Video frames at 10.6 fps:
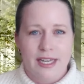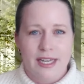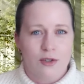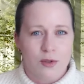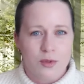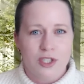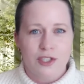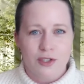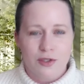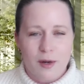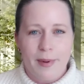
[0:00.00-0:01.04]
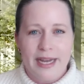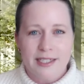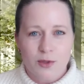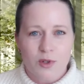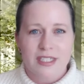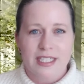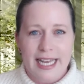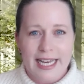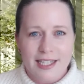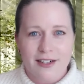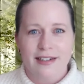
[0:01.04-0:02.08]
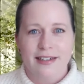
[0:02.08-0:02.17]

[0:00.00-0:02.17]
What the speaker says: and groups to do their best work together.